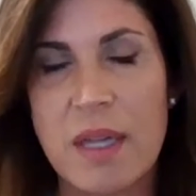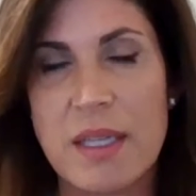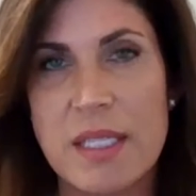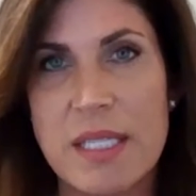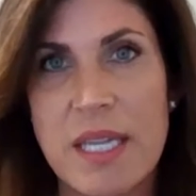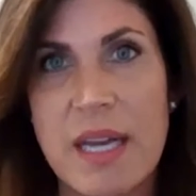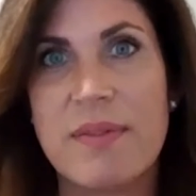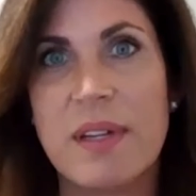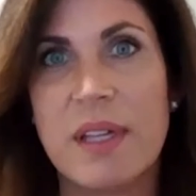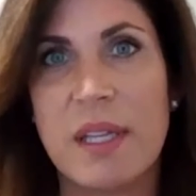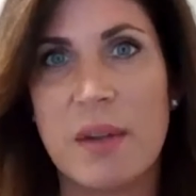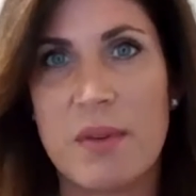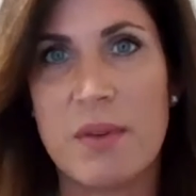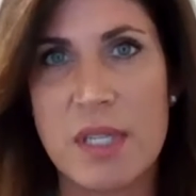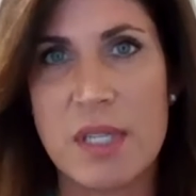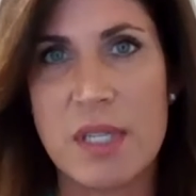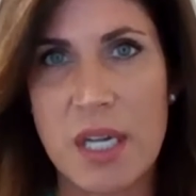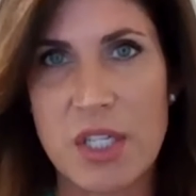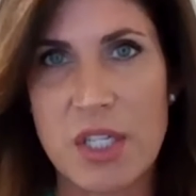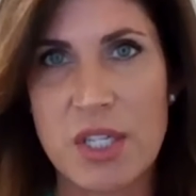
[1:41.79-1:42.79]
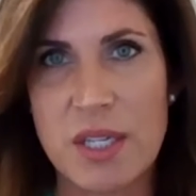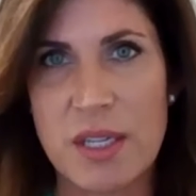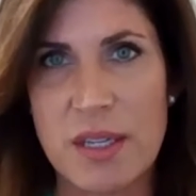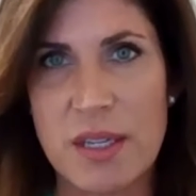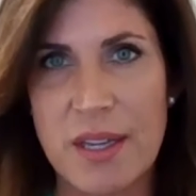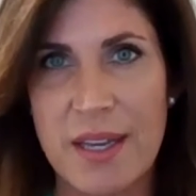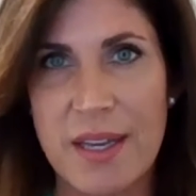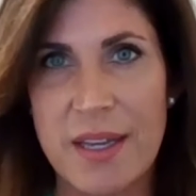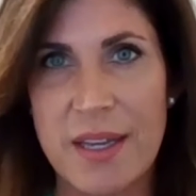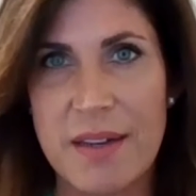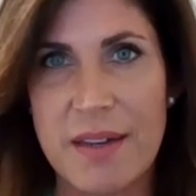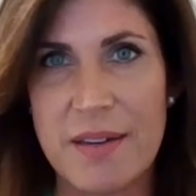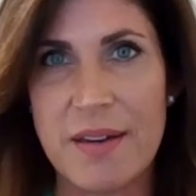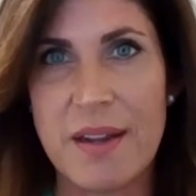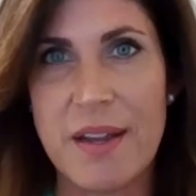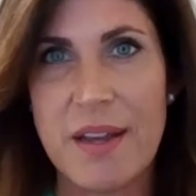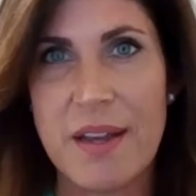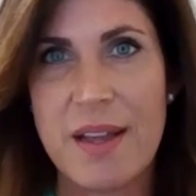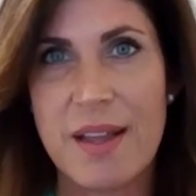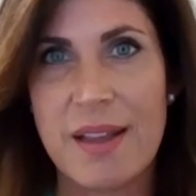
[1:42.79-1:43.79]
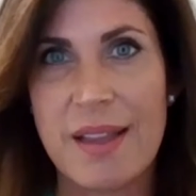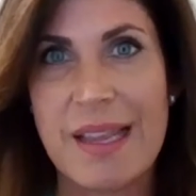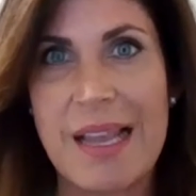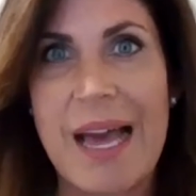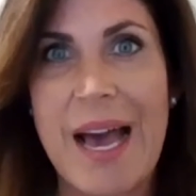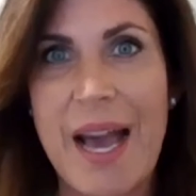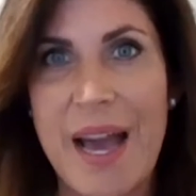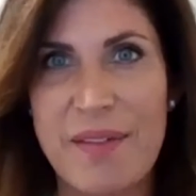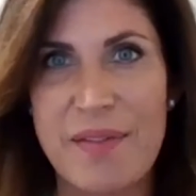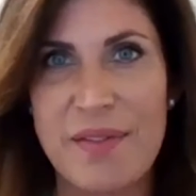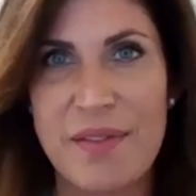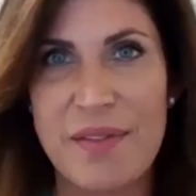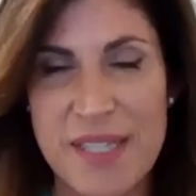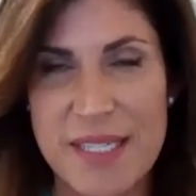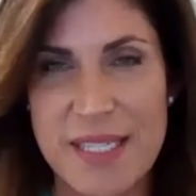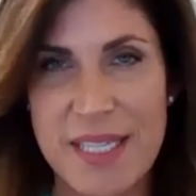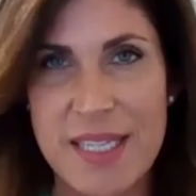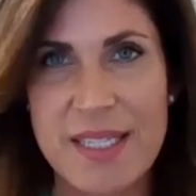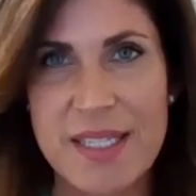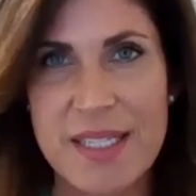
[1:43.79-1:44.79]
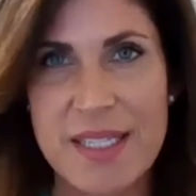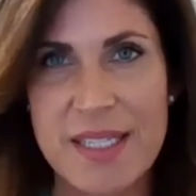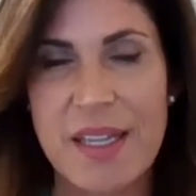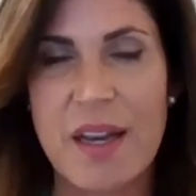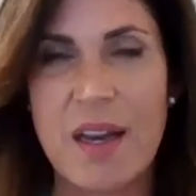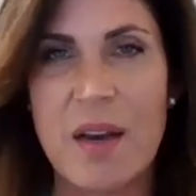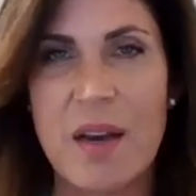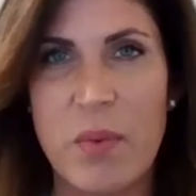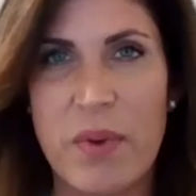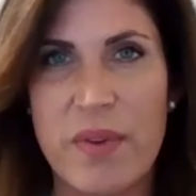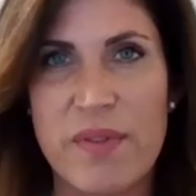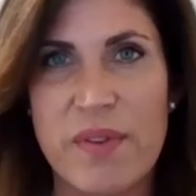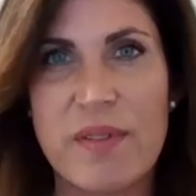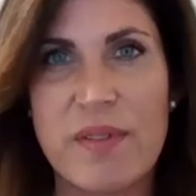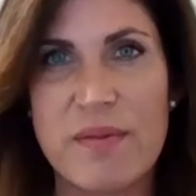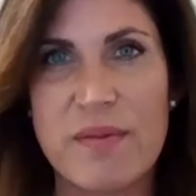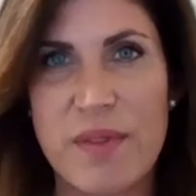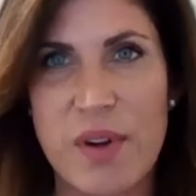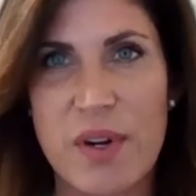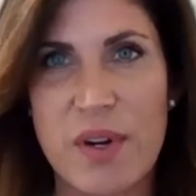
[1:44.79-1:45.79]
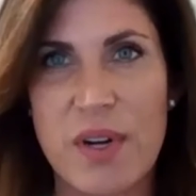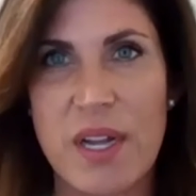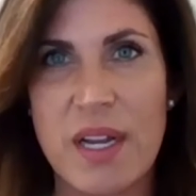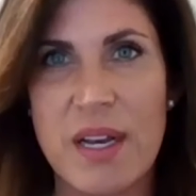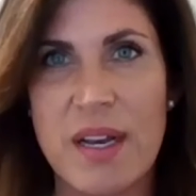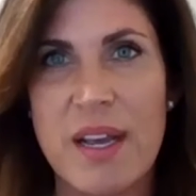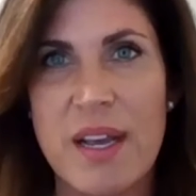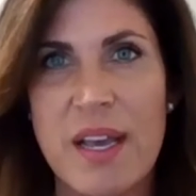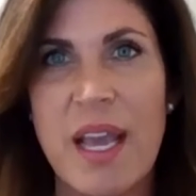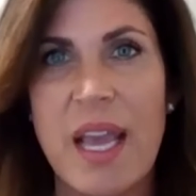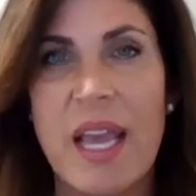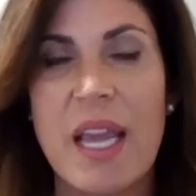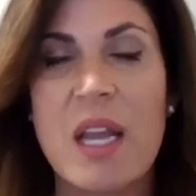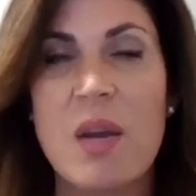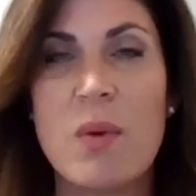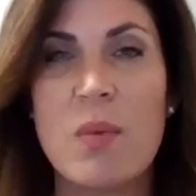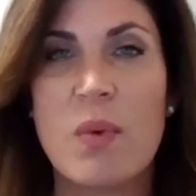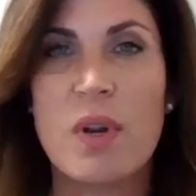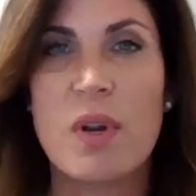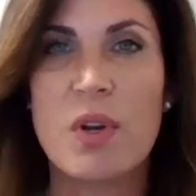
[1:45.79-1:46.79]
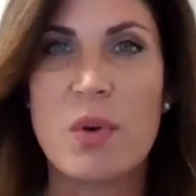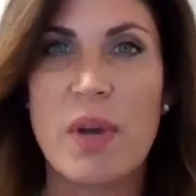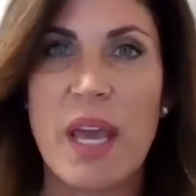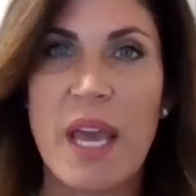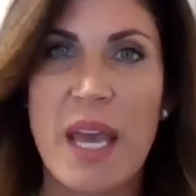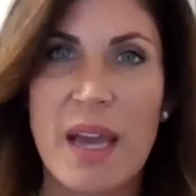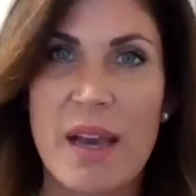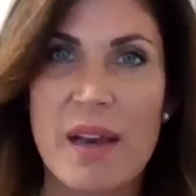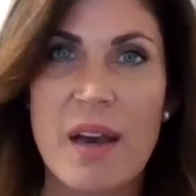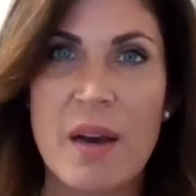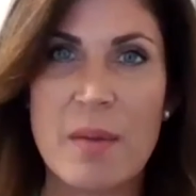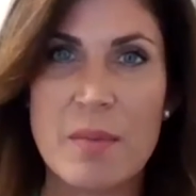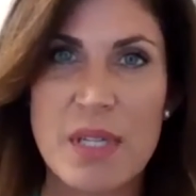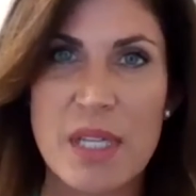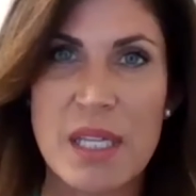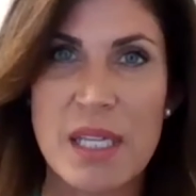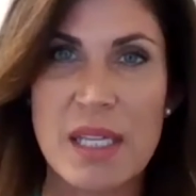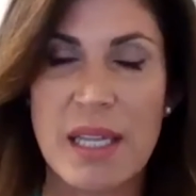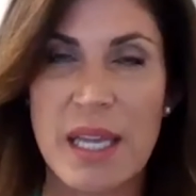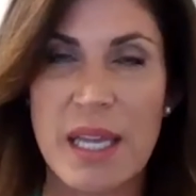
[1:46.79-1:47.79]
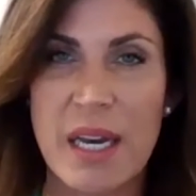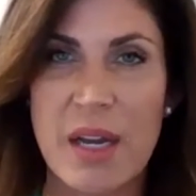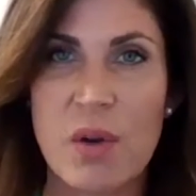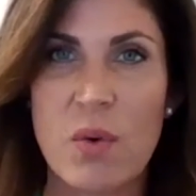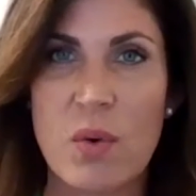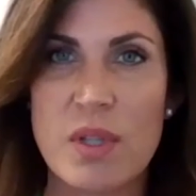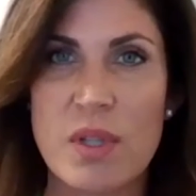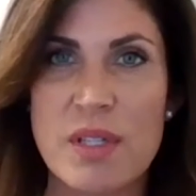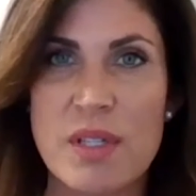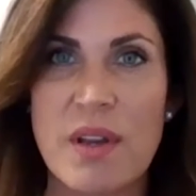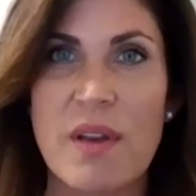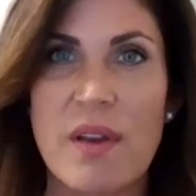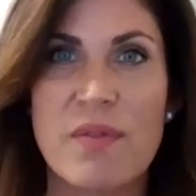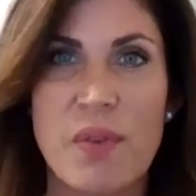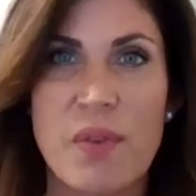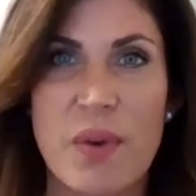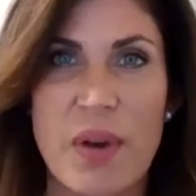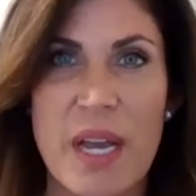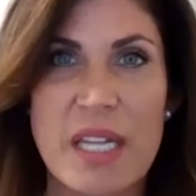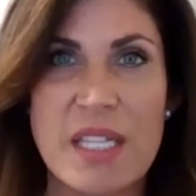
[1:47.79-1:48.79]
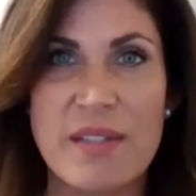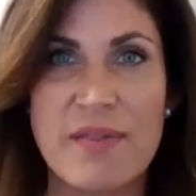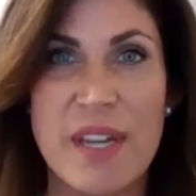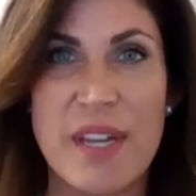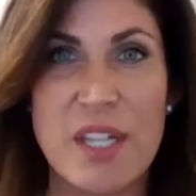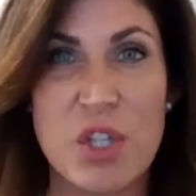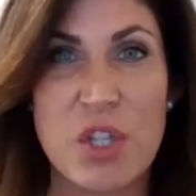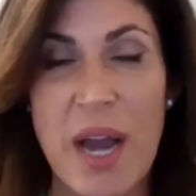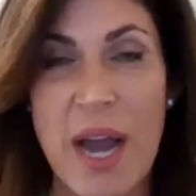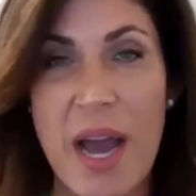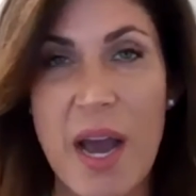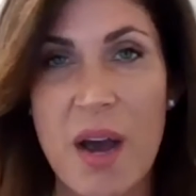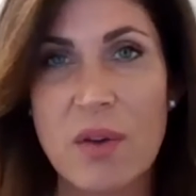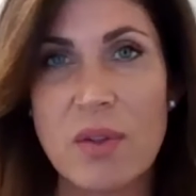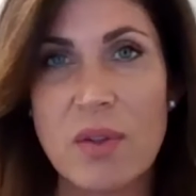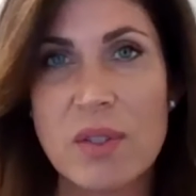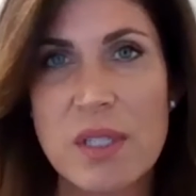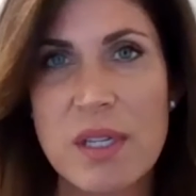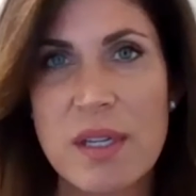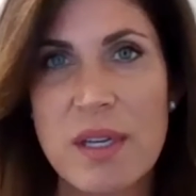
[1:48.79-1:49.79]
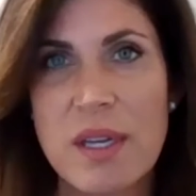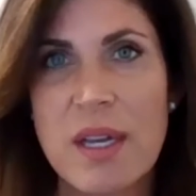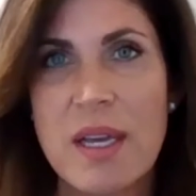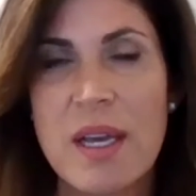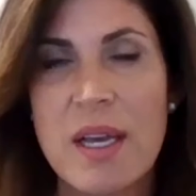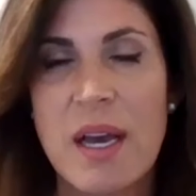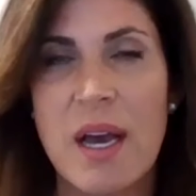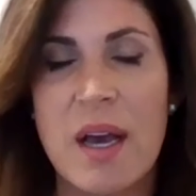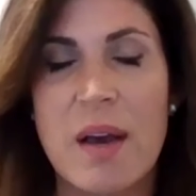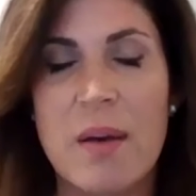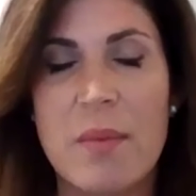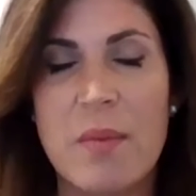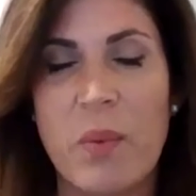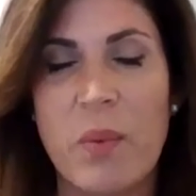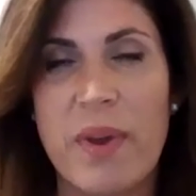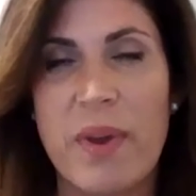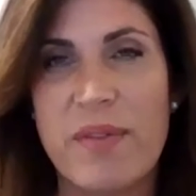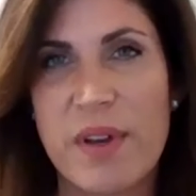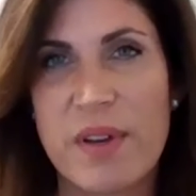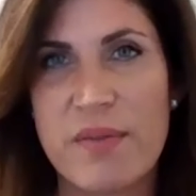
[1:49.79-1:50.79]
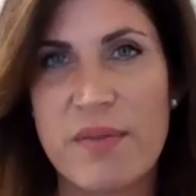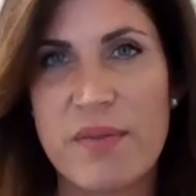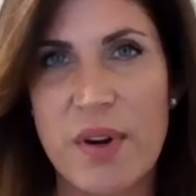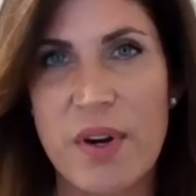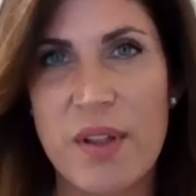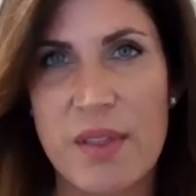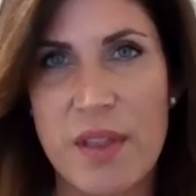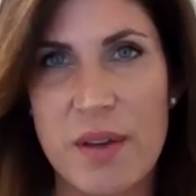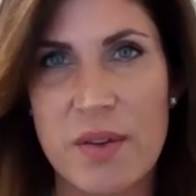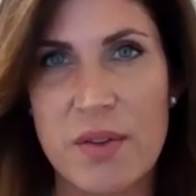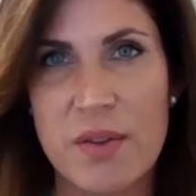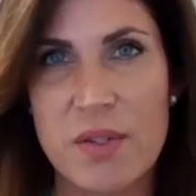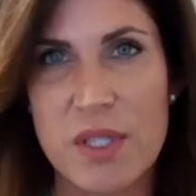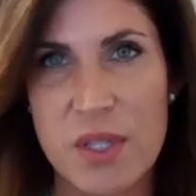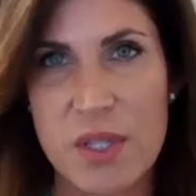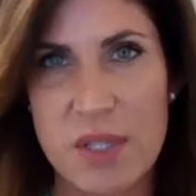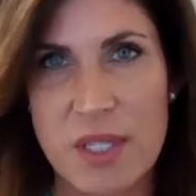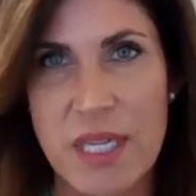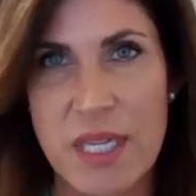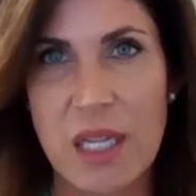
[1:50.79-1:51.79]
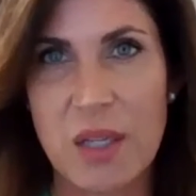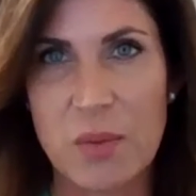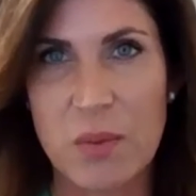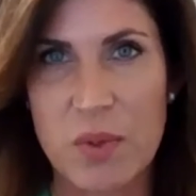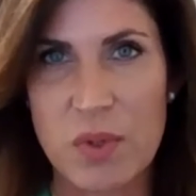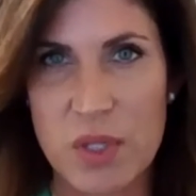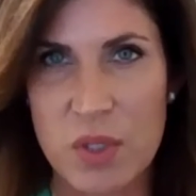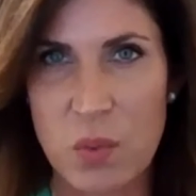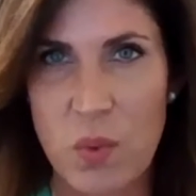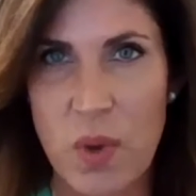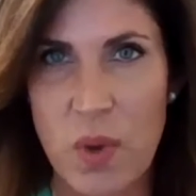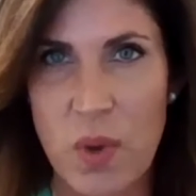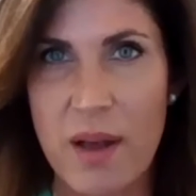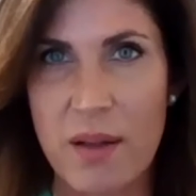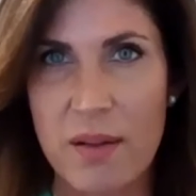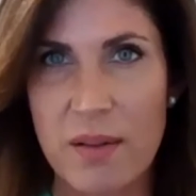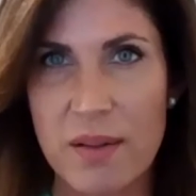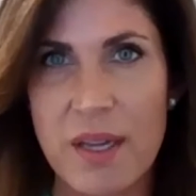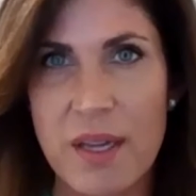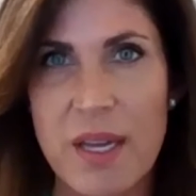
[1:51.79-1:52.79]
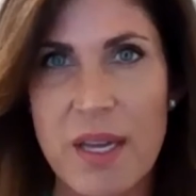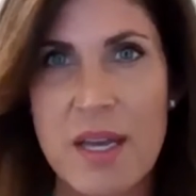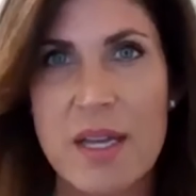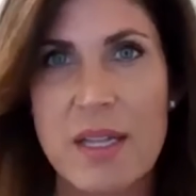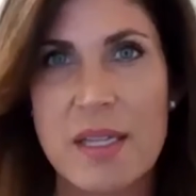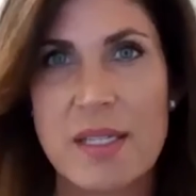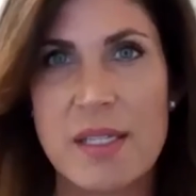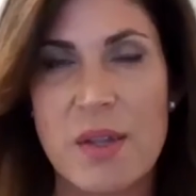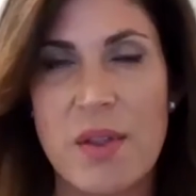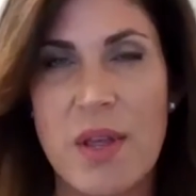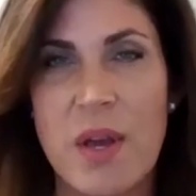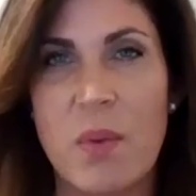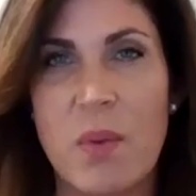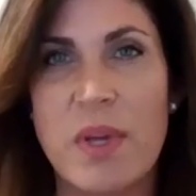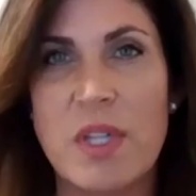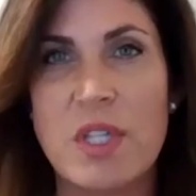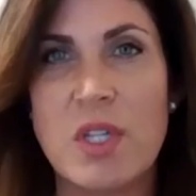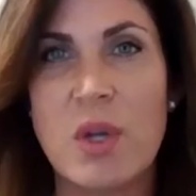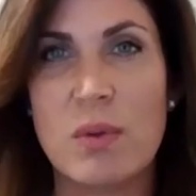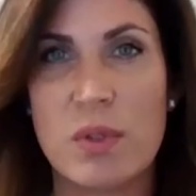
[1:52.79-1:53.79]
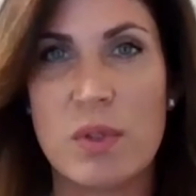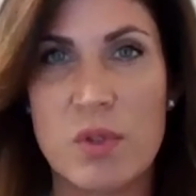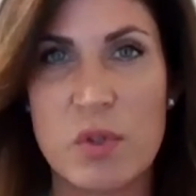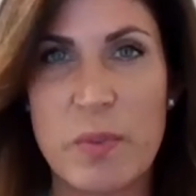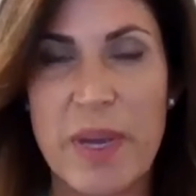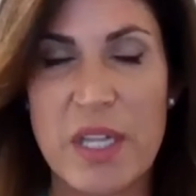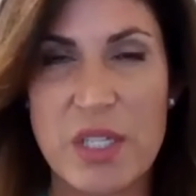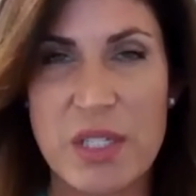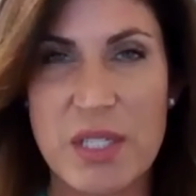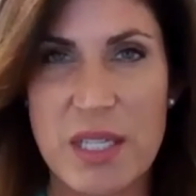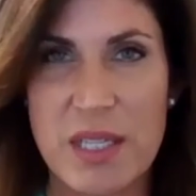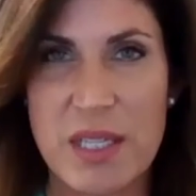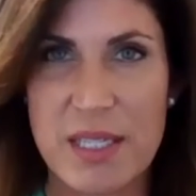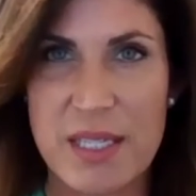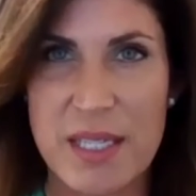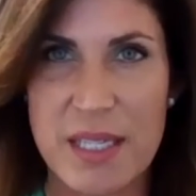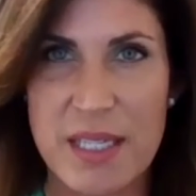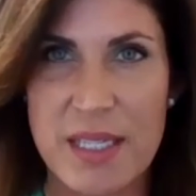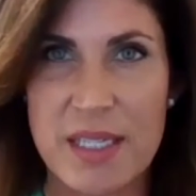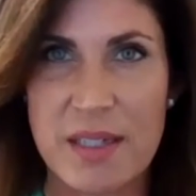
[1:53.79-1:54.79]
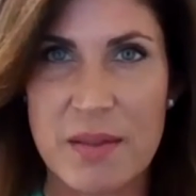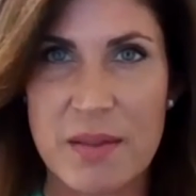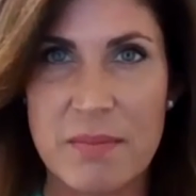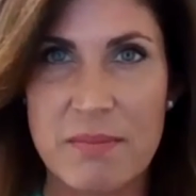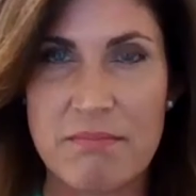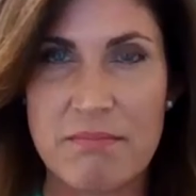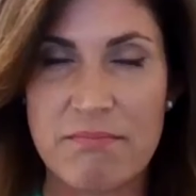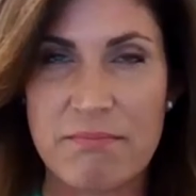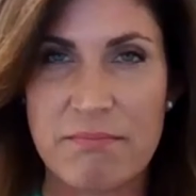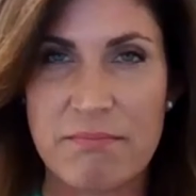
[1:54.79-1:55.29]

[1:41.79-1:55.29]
definitely a reduction in live visits. We've converted anyone who can't come to the clinic or is afraid to venture out. We've converted those to telewound as well, so that we don't lose patients in the system.